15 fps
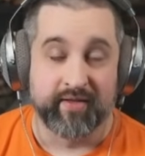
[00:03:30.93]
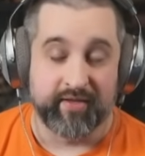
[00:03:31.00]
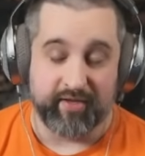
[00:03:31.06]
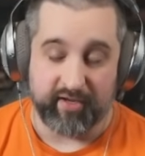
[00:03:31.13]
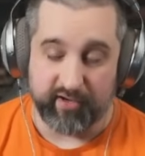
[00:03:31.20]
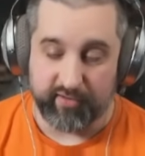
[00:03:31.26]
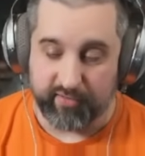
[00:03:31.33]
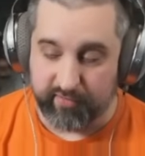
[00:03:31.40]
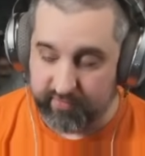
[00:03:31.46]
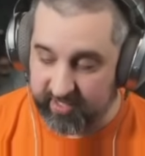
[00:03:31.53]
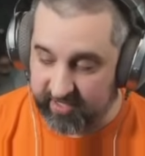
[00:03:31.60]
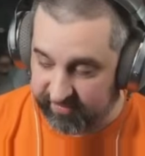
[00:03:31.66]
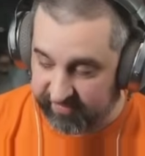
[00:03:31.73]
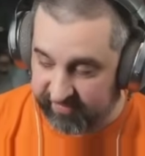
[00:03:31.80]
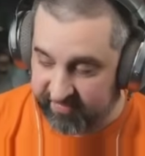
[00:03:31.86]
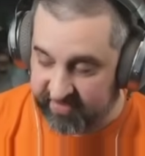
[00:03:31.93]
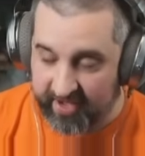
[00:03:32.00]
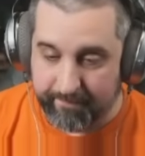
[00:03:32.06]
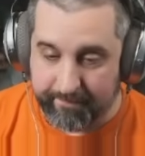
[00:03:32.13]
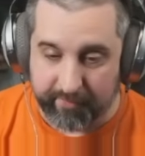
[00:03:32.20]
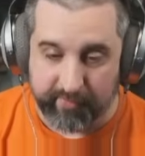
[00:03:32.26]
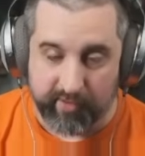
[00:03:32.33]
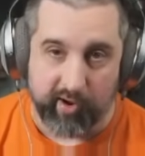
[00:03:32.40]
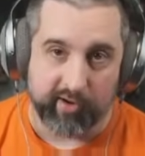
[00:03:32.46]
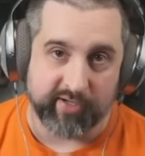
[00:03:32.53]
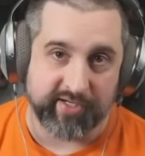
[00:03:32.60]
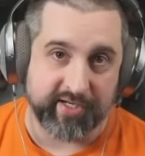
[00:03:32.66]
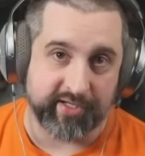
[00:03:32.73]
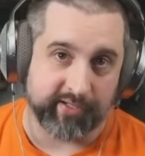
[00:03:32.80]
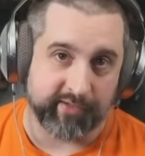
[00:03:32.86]
You get Sniper,
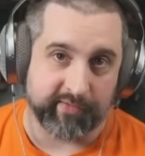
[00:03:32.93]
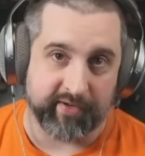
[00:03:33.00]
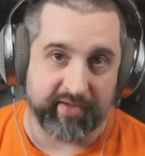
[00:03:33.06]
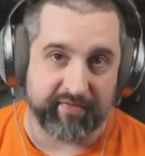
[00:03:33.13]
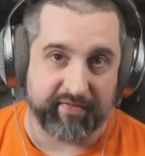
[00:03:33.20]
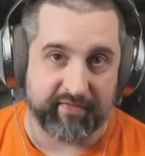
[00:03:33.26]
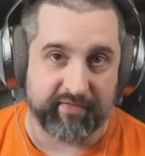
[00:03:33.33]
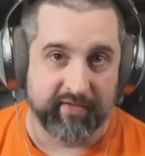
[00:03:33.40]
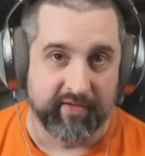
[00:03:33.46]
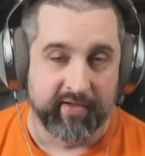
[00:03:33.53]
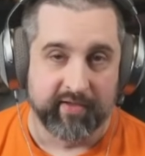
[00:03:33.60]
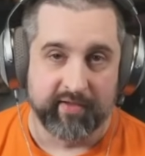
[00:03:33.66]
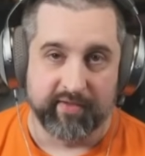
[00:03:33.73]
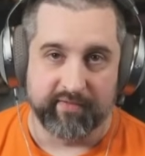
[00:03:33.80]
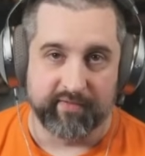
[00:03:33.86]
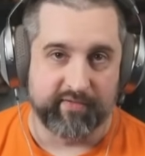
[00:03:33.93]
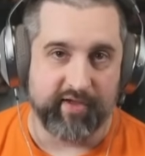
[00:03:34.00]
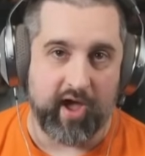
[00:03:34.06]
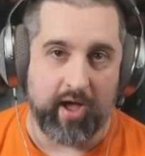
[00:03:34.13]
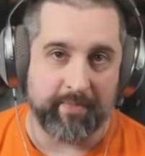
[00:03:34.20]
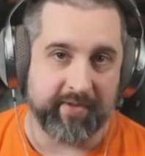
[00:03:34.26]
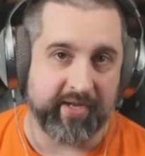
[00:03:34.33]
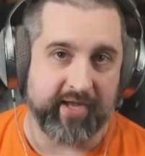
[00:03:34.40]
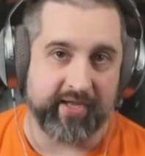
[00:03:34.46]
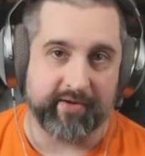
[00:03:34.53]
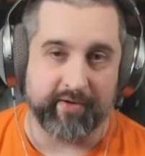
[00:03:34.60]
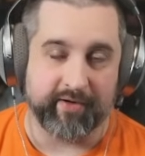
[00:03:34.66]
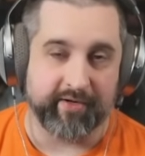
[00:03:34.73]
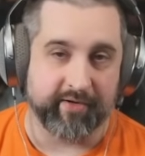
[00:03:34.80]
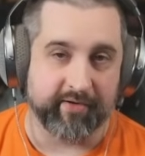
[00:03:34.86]
Artillerist,
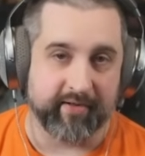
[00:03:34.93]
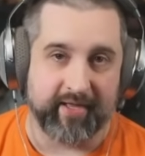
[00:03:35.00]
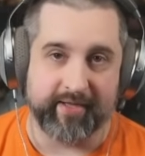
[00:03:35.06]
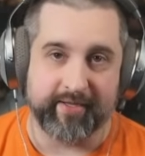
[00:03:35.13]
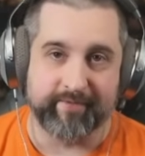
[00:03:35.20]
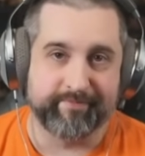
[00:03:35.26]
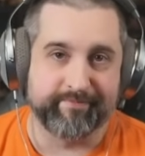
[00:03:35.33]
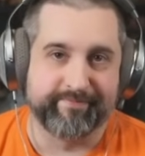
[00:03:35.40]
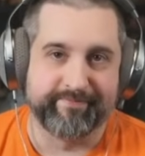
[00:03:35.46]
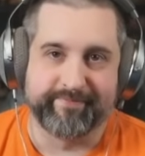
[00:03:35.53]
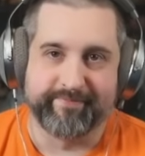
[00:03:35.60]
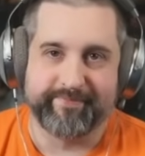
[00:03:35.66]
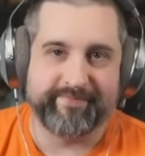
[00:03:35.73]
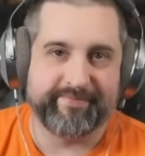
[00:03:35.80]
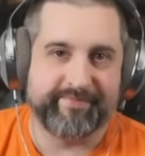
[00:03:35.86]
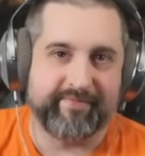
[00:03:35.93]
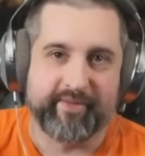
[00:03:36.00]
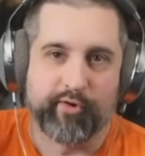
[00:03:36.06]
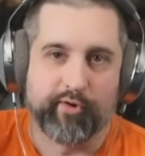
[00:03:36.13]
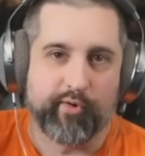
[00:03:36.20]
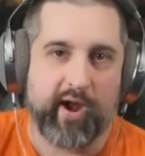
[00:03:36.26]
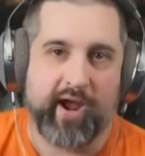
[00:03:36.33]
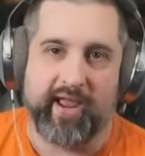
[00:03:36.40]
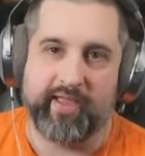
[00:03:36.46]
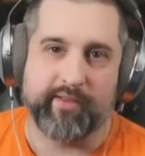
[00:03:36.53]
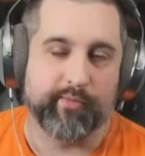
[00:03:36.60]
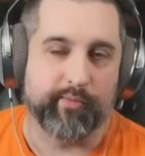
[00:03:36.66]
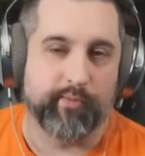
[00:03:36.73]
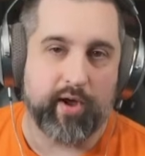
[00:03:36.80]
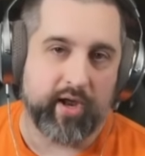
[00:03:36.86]
Dominator, and you're like, great,
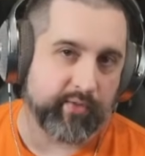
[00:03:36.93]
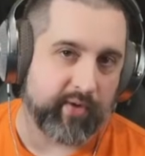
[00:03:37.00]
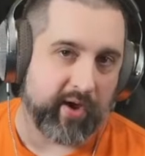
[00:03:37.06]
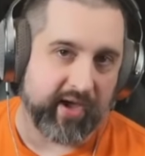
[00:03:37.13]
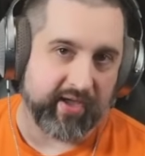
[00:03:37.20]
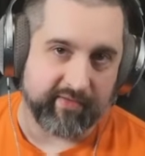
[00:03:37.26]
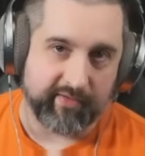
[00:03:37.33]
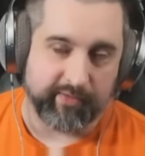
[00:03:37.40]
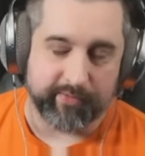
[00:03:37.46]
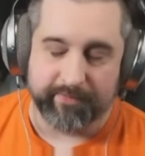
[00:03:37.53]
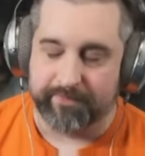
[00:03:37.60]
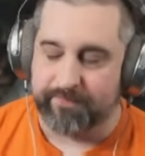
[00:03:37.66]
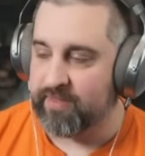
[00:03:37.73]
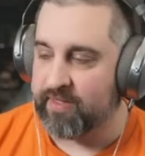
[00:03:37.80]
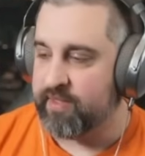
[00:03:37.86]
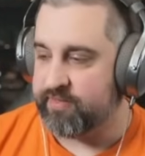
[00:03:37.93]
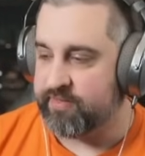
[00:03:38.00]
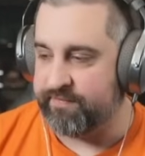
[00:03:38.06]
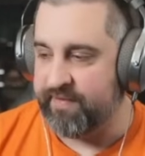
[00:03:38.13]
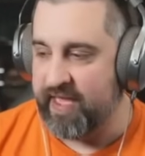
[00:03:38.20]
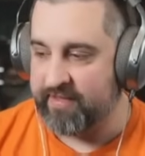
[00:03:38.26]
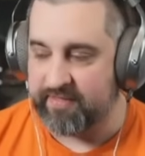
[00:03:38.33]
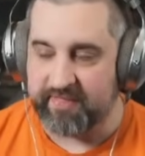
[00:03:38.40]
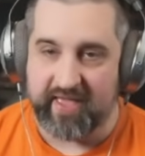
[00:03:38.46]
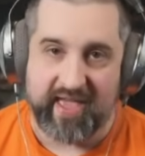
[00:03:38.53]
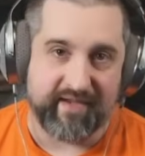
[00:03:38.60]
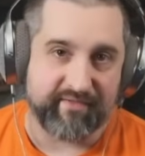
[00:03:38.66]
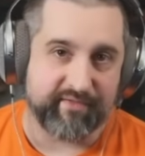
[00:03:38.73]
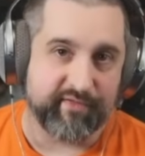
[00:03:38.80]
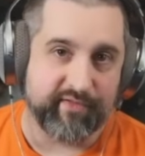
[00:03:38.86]
what do I do? The fact that they
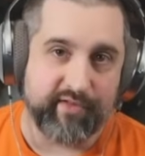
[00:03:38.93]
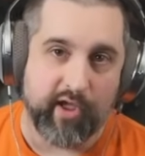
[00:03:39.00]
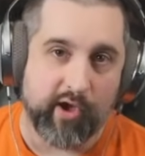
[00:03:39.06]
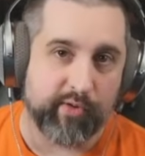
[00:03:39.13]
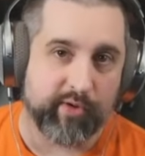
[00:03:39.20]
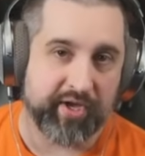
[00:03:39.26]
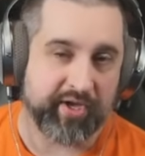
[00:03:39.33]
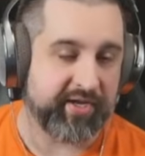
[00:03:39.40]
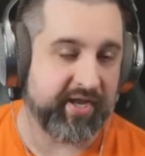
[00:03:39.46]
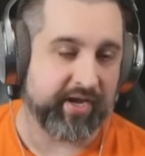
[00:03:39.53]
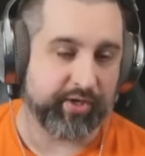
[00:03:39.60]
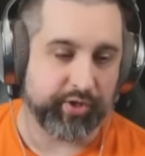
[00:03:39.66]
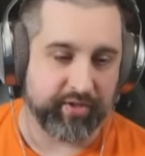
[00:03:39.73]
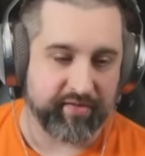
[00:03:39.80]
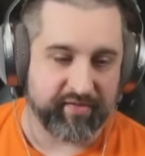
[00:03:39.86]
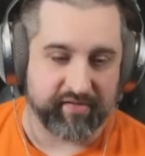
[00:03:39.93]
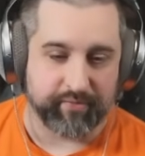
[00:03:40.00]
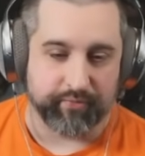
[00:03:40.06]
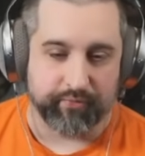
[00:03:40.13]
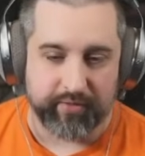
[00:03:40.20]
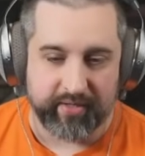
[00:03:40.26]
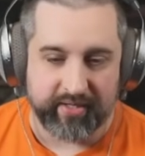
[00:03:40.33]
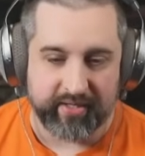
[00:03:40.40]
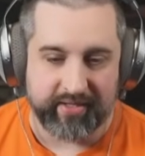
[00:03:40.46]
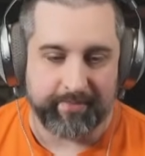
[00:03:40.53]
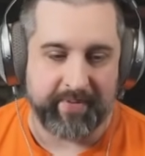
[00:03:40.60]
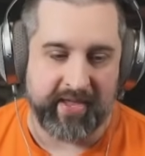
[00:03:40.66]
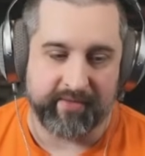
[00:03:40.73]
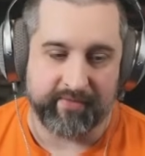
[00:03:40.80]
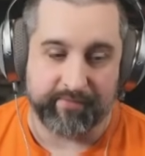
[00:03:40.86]
have no connections is really
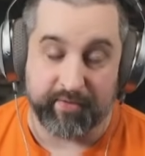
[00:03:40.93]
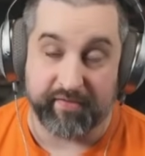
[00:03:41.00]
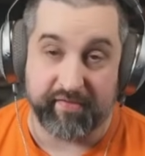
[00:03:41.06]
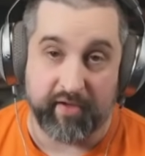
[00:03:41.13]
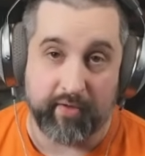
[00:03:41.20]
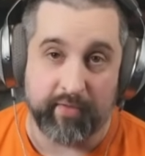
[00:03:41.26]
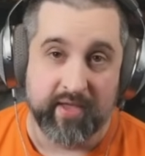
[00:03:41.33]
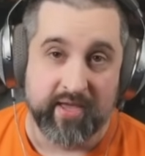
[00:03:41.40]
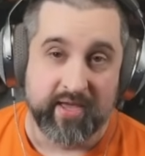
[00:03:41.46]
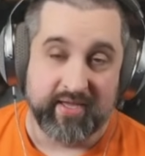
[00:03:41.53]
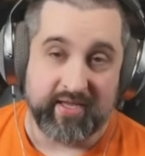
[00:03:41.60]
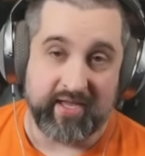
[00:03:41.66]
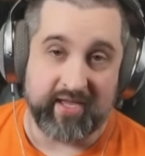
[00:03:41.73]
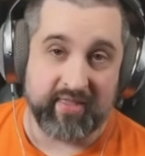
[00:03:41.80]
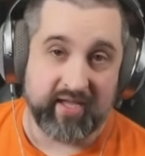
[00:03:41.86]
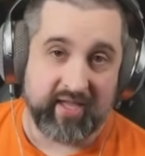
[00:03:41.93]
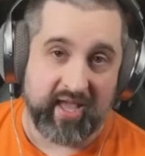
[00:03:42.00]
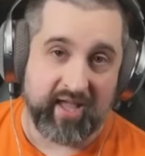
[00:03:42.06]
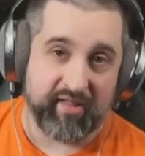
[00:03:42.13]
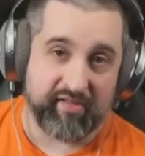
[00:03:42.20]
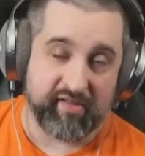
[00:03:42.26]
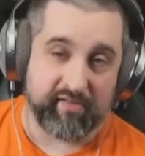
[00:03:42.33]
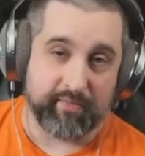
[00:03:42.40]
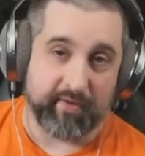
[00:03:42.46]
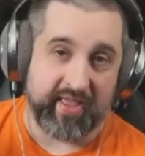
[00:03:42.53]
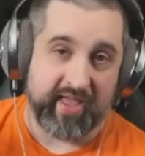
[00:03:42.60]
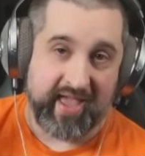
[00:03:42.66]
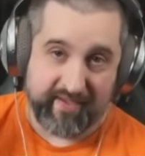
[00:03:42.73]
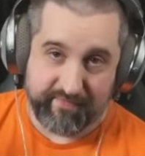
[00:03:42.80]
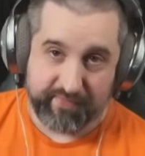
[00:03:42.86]
painful. So in the cases where
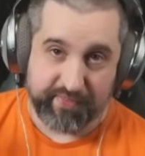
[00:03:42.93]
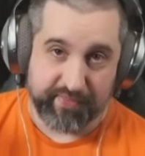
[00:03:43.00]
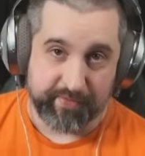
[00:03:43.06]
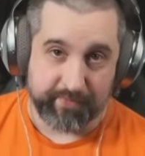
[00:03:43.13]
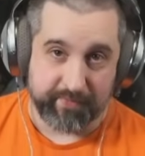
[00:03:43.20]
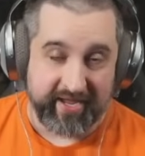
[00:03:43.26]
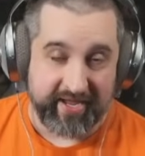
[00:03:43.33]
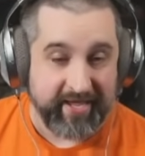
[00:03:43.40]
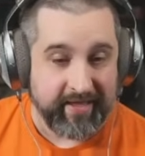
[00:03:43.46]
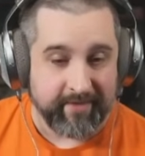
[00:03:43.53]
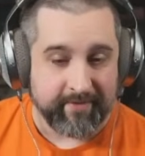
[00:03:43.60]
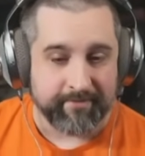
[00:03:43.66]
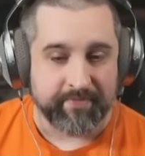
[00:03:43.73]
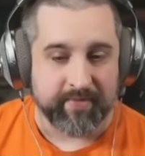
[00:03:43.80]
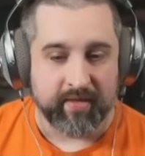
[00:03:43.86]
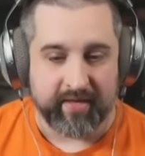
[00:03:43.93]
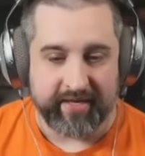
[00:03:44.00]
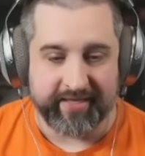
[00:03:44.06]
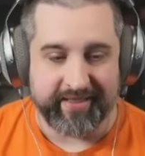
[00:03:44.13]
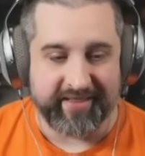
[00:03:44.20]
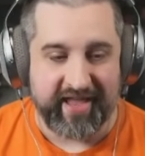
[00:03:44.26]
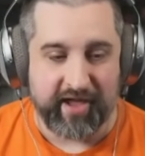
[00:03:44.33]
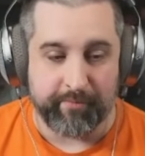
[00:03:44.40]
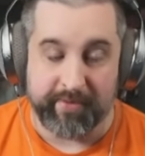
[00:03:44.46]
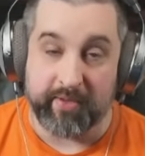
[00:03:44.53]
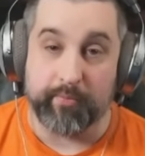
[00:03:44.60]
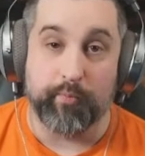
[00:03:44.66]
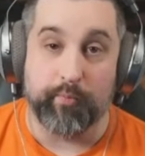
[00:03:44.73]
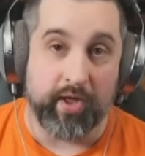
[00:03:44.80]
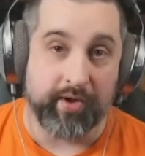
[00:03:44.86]
they have 3, it'll now be
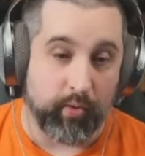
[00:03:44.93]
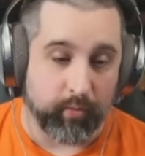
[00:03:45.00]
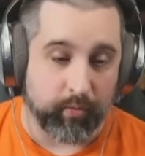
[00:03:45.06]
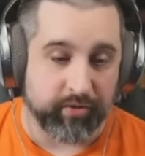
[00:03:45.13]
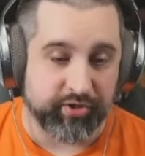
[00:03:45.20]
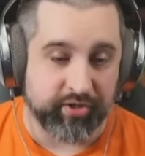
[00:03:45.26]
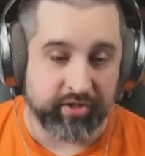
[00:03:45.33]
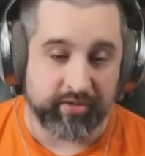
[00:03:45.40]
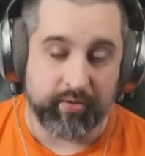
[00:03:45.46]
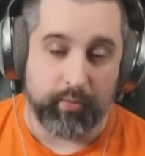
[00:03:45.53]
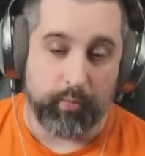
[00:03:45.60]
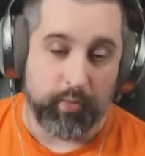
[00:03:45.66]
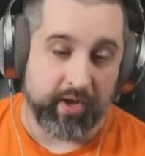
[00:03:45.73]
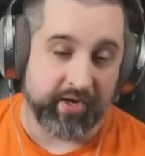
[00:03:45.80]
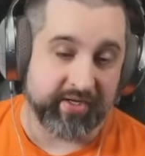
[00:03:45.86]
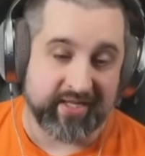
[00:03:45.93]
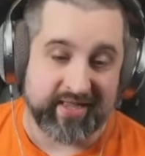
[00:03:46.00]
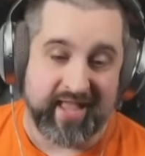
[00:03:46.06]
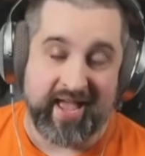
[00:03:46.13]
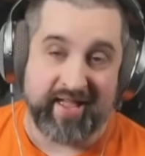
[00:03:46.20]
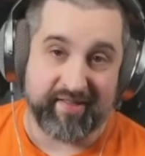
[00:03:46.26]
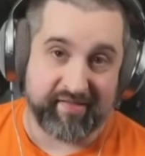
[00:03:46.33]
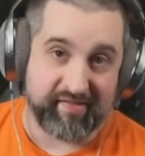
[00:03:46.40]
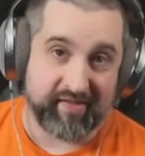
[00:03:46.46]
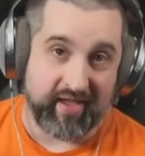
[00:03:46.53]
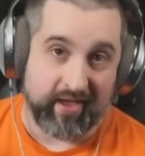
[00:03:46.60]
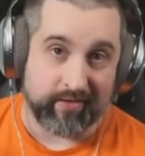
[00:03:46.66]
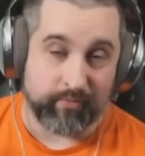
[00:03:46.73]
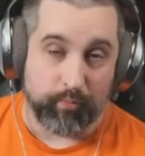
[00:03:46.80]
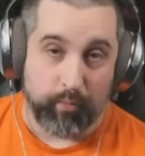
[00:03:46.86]
1 origin, 1 class,
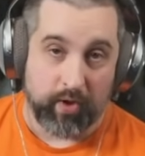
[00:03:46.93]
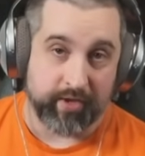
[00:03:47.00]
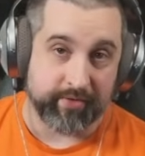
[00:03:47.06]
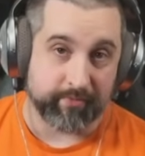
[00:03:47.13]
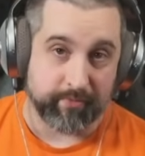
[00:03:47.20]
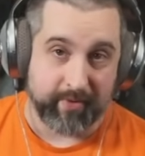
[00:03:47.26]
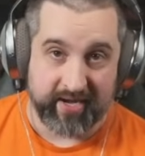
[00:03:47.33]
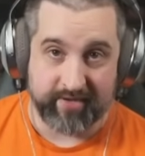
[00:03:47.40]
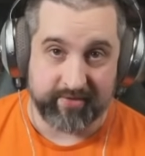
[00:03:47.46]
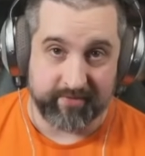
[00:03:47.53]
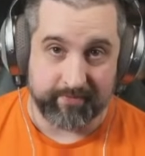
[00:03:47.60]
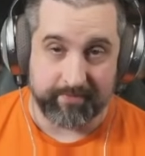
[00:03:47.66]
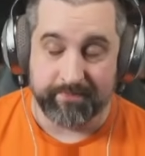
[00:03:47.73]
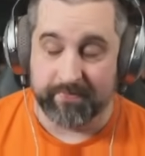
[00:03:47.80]
and 1 random.